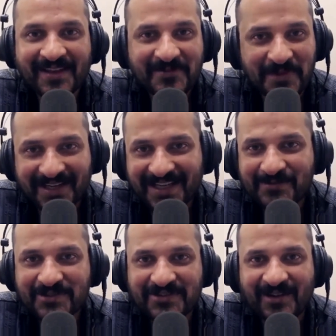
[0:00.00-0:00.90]
my name
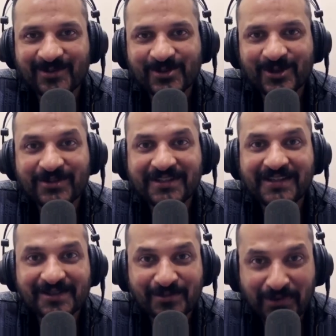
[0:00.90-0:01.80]
is Rahul George,
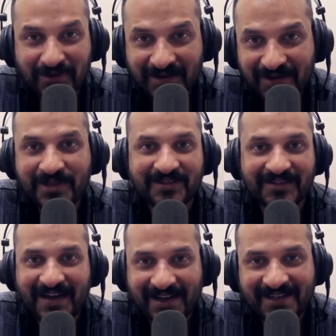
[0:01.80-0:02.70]
India's premier
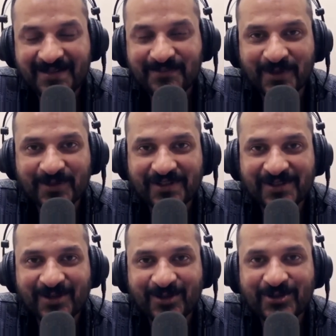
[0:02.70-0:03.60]
eye hypnosis
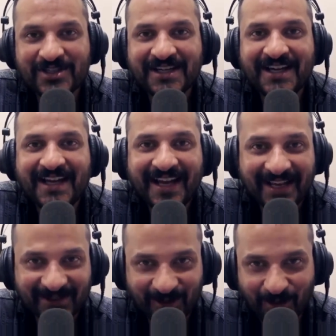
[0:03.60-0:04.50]
coach
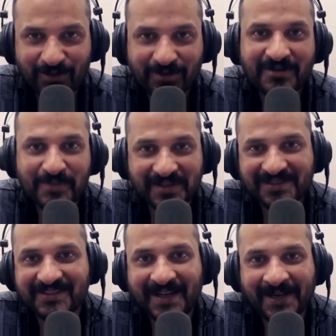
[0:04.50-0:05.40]
and your
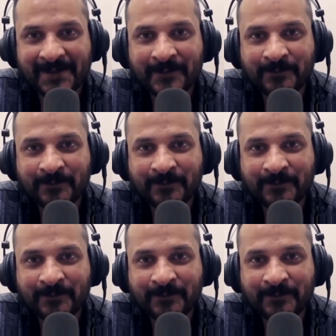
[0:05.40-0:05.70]
personal guide.